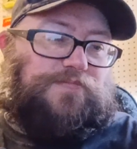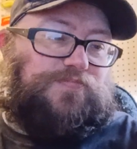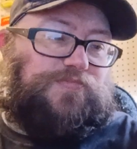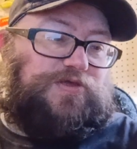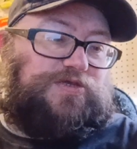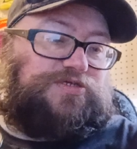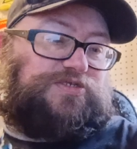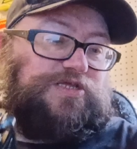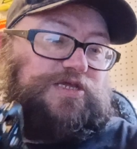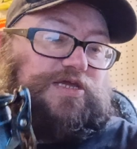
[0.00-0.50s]

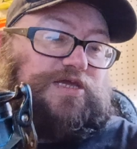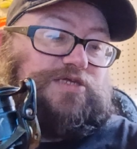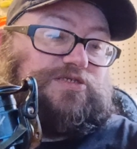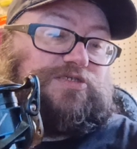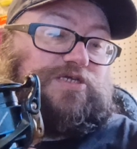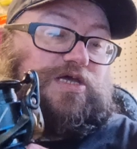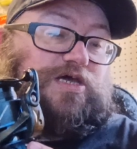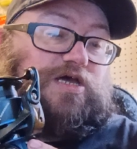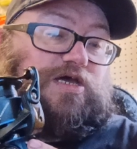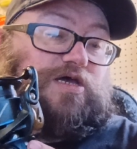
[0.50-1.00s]
This thing
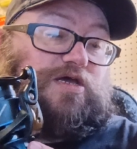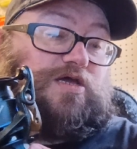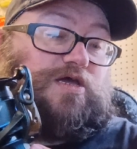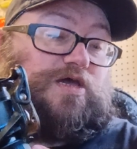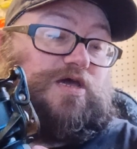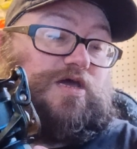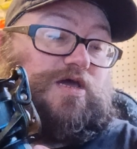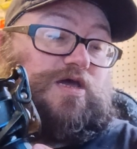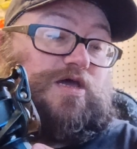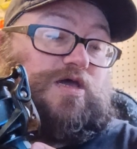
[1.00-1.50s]
is,
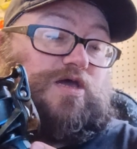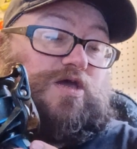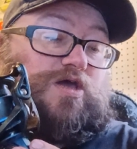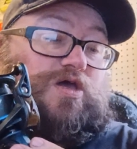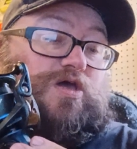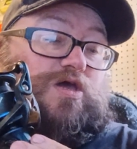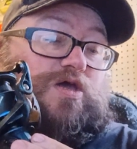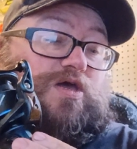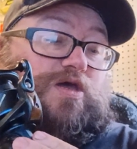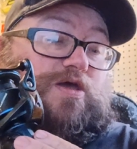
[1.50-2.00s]

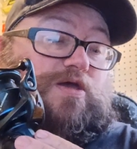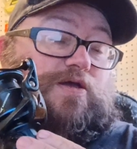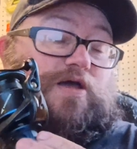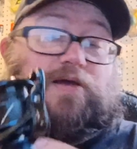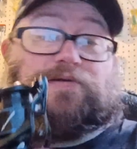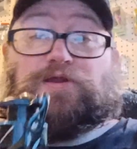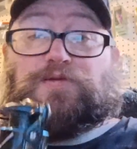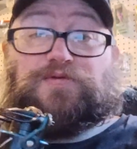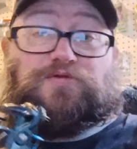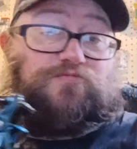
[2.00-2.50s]

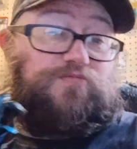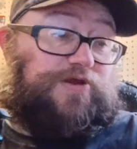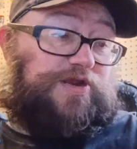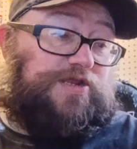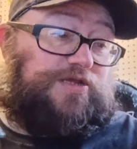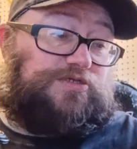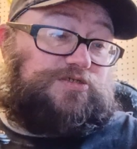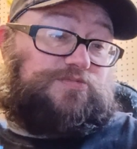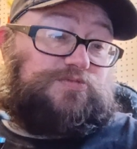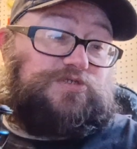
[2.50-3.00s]
I'm going to be
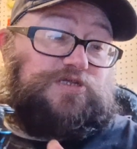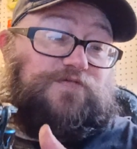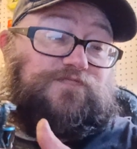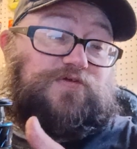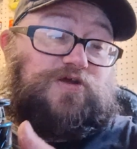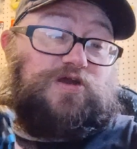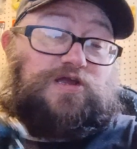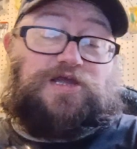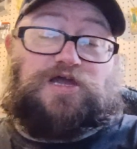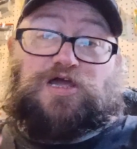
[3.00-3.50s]
reading some stuff
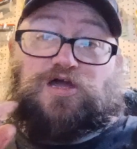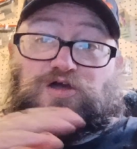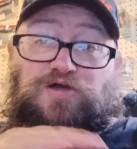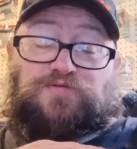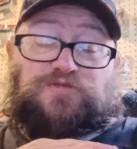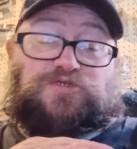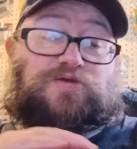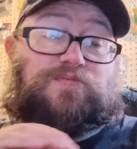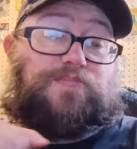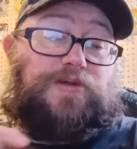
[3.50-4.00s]
here. I
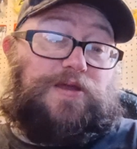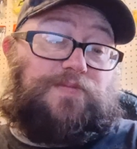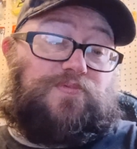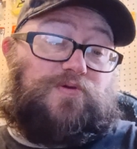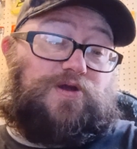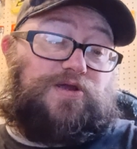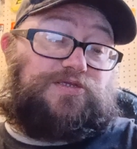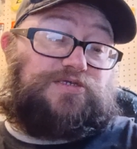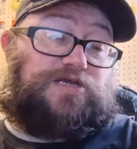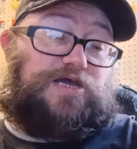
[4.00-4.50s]
got some
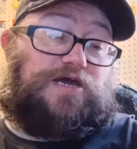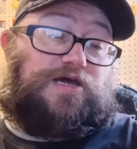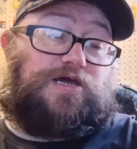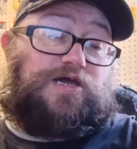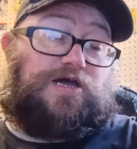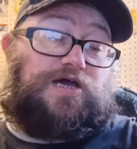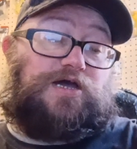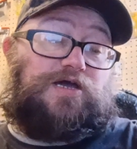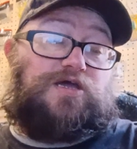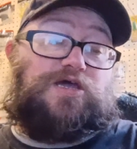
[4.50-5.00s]
paper. It's
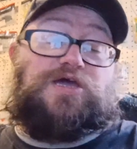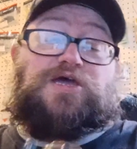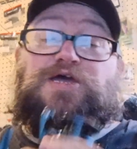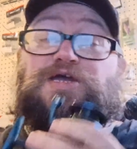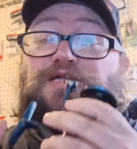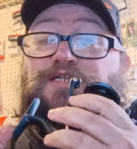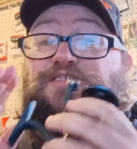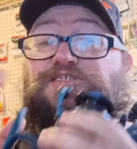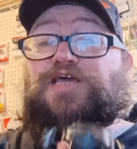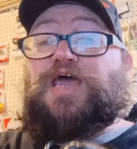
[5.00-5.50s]
got
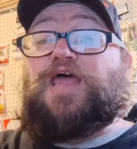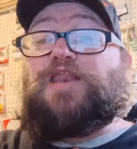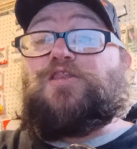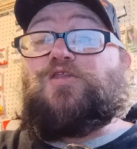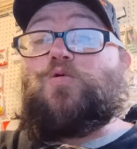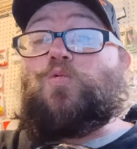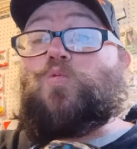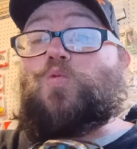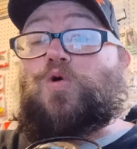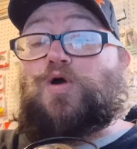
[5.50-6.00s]

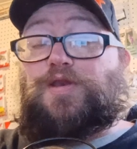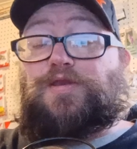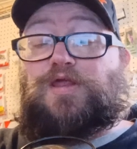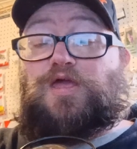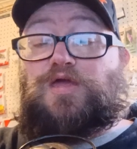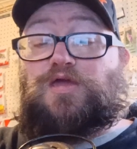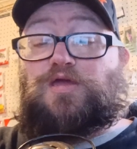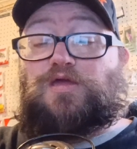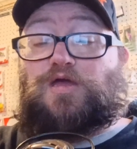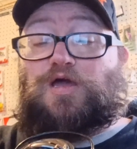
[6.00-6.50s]

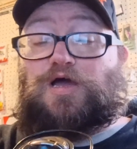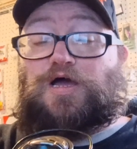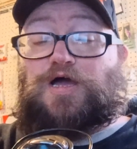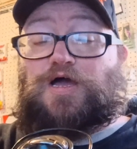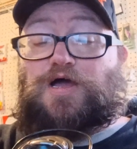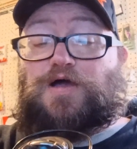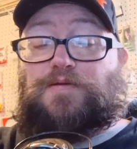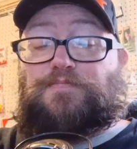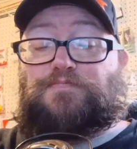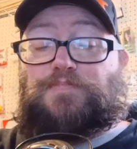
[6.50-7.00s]
10:1
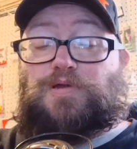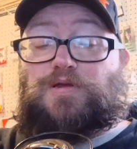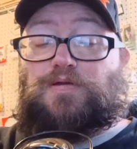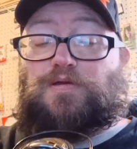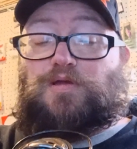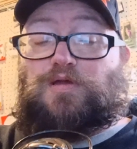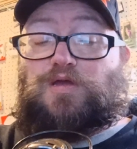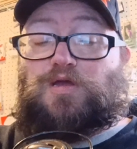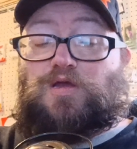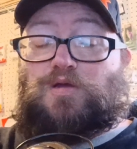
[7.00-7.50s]

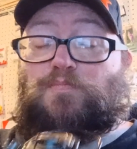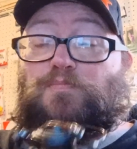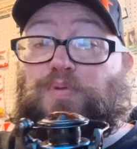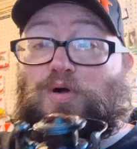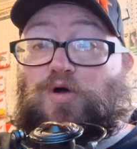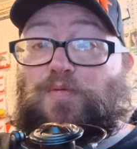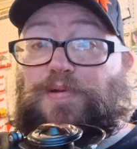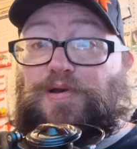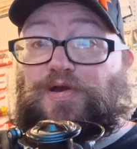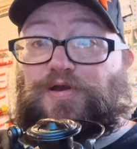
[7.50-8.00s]

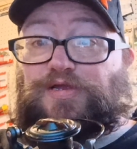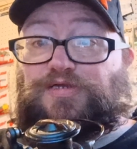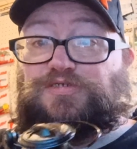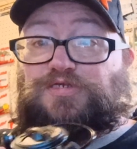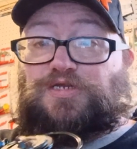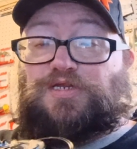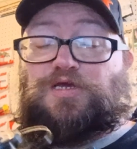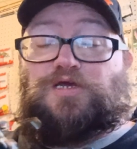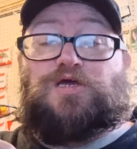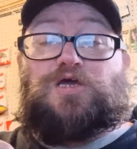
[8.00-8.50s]
ball bearings
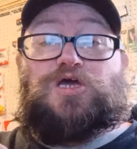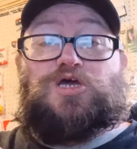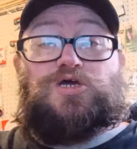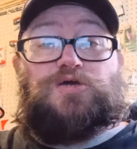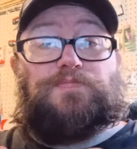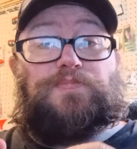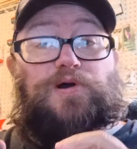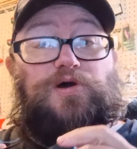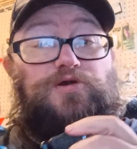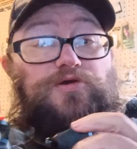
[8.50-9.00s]
in it.
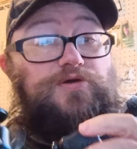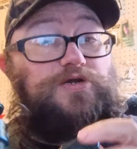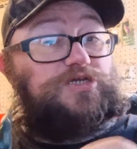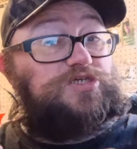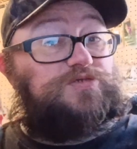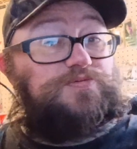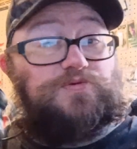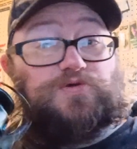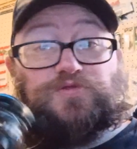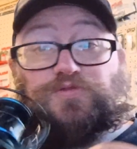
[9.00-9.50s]
Buttery
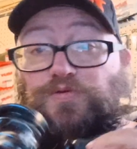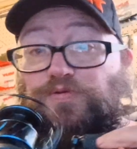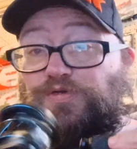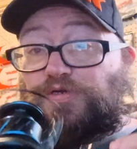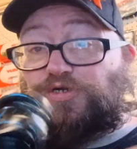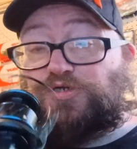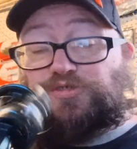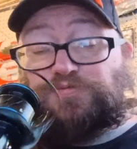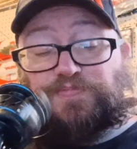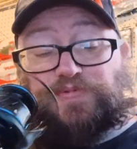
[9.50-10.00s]
smooth when
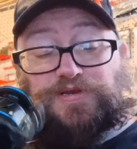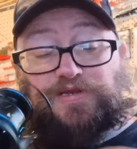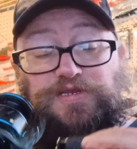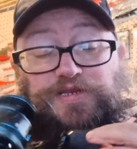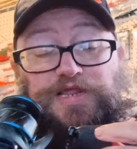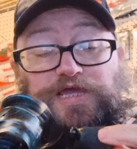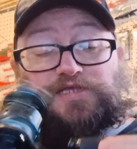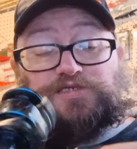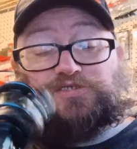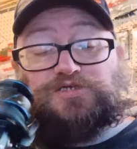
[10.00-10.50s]
you're
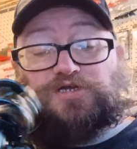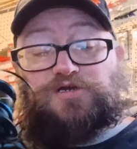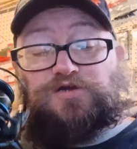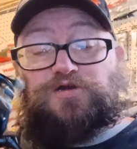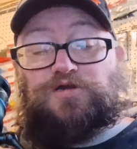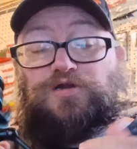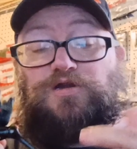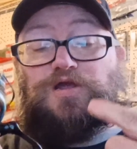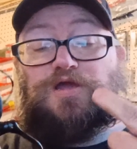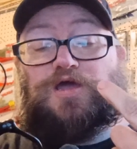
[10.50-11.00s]
spinning that
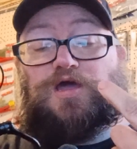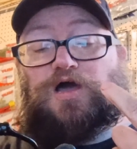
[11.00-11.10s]
sucker.